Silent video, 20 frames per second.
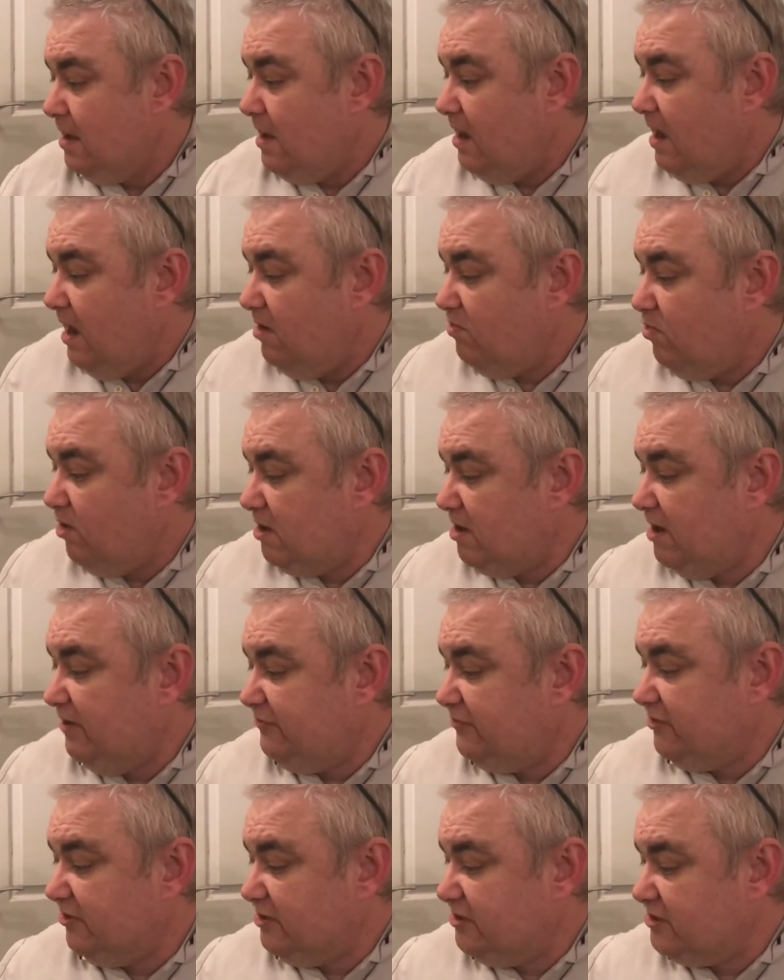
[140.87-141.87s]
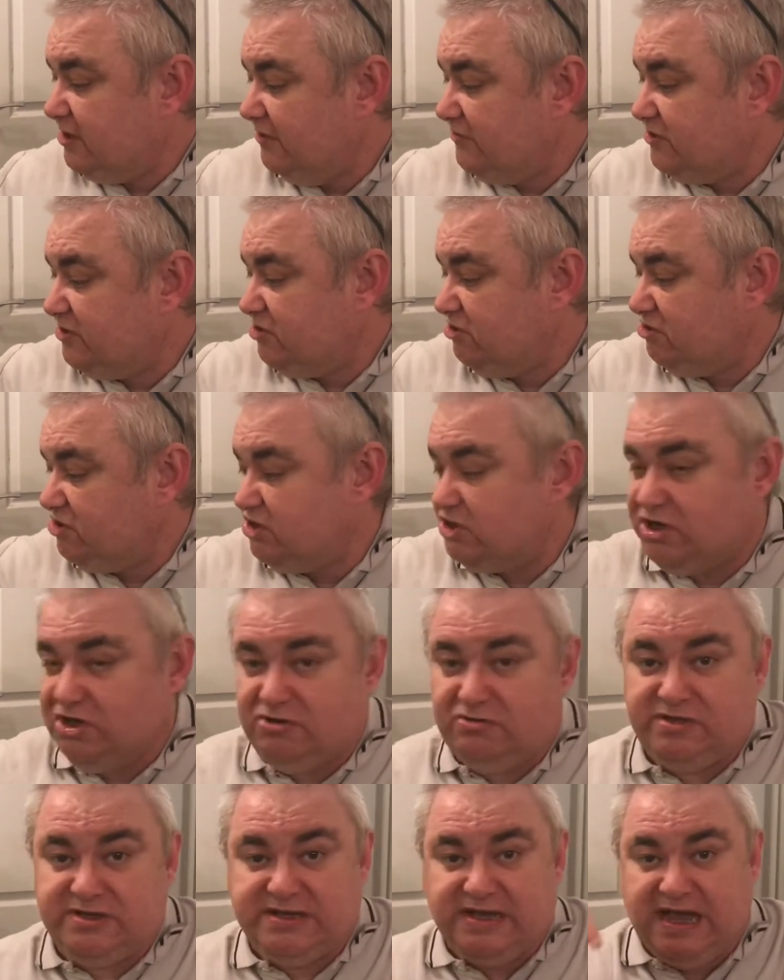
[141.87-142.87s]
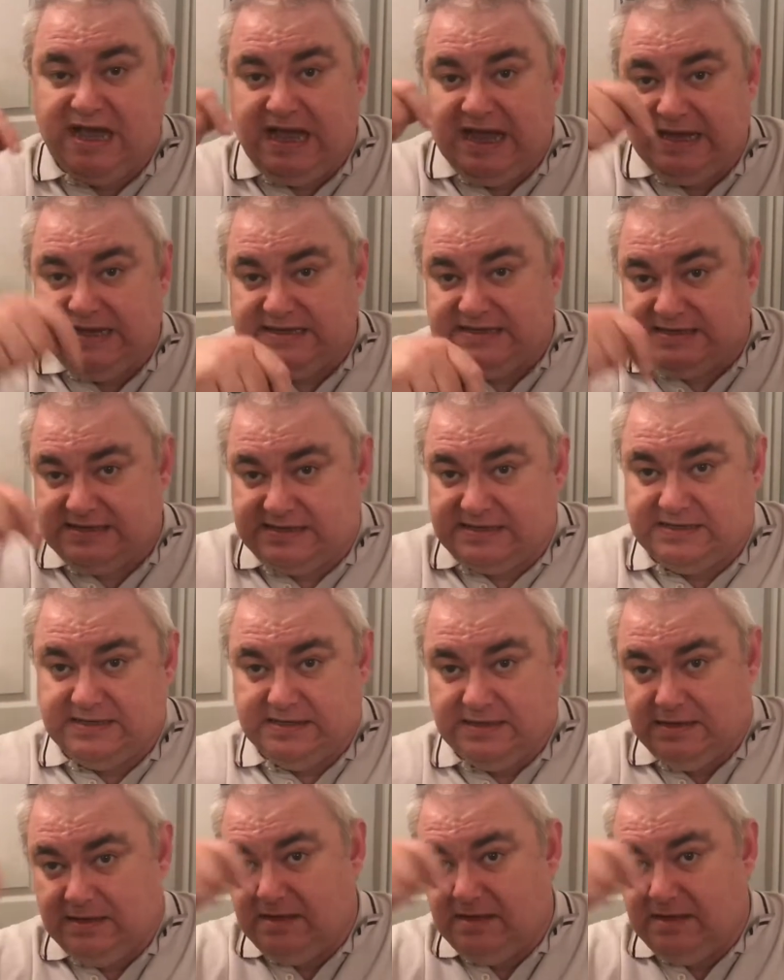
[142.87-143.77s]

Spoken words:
And what I've done is I've stuck two tacks.